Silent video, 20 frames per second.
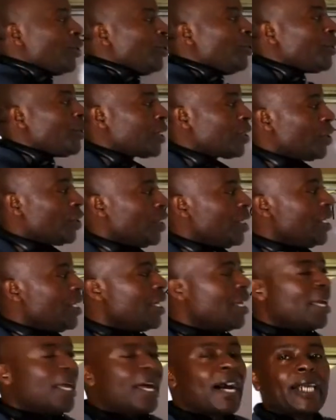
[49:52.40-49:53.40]
use c.
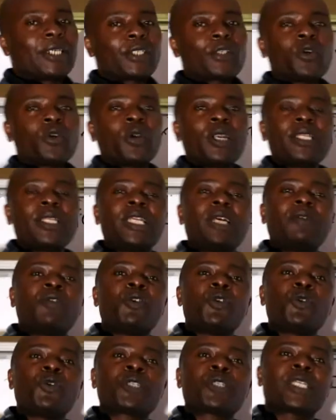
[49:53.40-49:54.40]
At college level, we
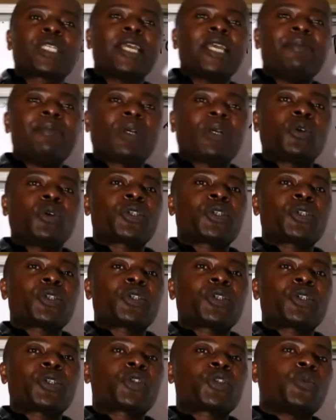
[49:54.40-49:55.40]
use k because
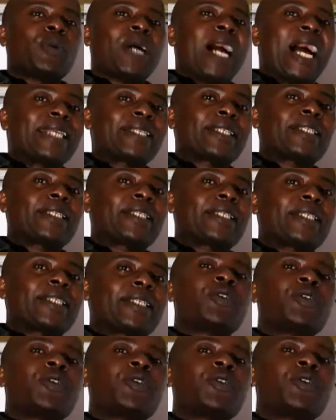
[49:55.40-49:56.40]
to us
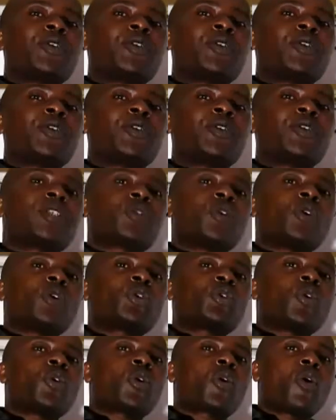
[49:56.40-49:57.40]
here,
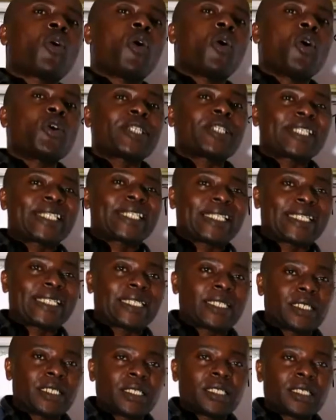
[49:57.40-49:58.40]
c is total
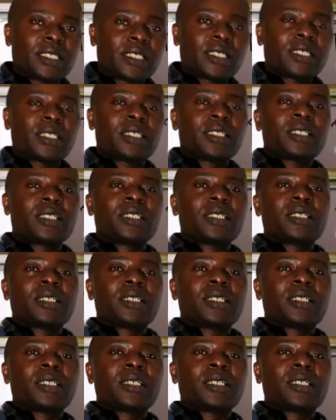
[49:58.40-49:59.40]
cost.
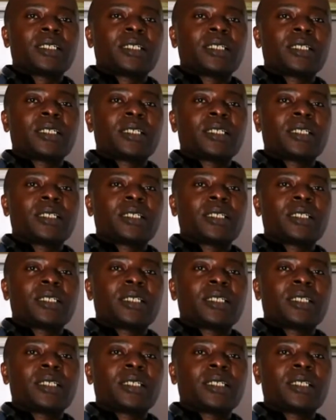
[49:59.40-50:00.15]
C